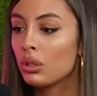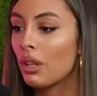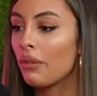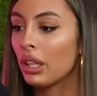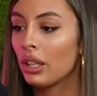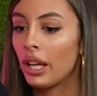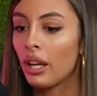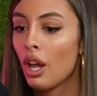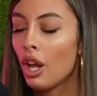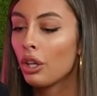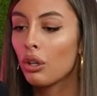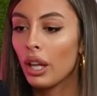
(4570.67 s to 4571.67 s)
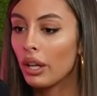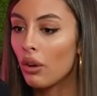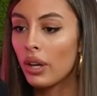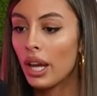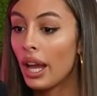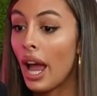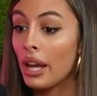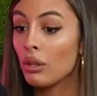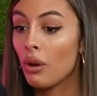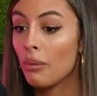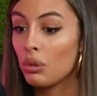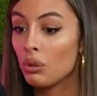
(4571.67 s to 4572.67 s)
something like you're like, okay, yeah, I
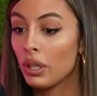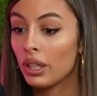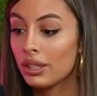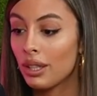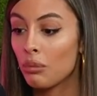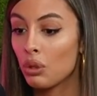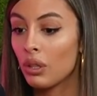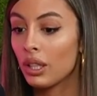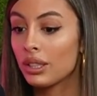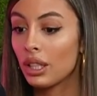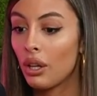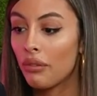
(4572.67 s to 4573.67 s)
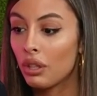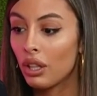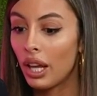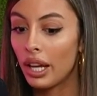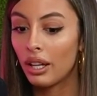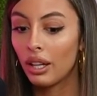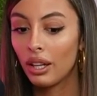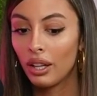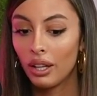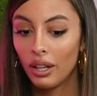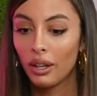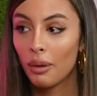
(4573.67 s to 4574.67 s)
know I'm doing this. Like you have to like
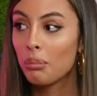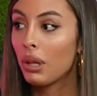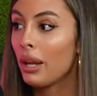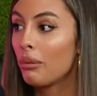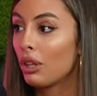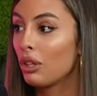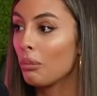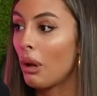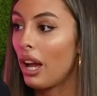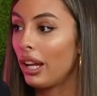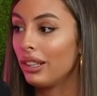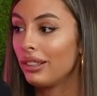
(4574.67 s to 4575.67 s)
play with your mind.